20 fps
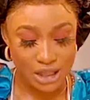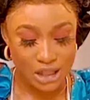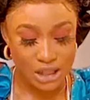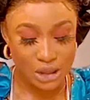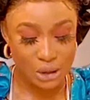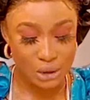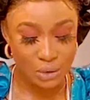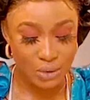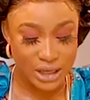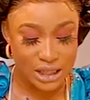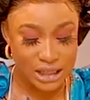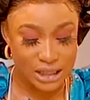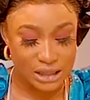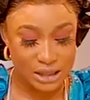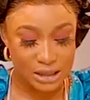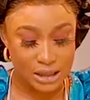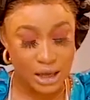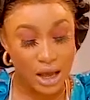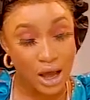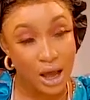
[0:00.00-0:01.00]
my sweet
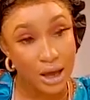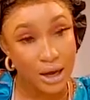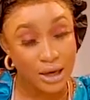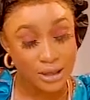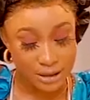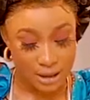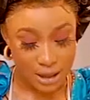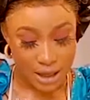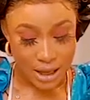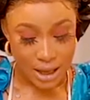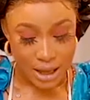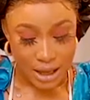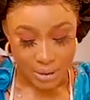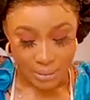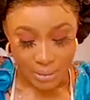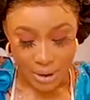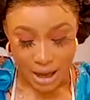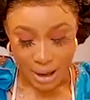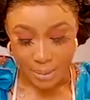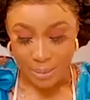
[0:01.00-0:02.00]
corn,
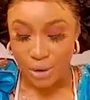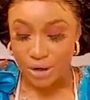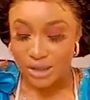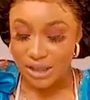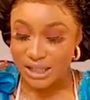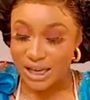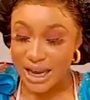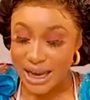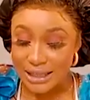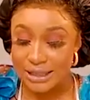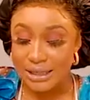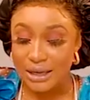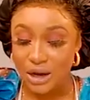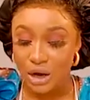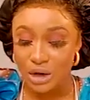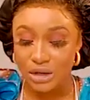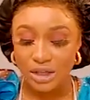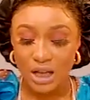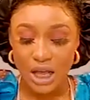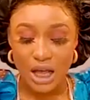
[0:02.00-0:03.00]
my
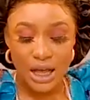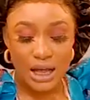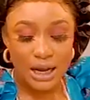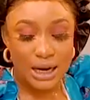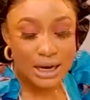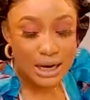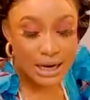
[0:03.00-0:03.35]
potatoes, a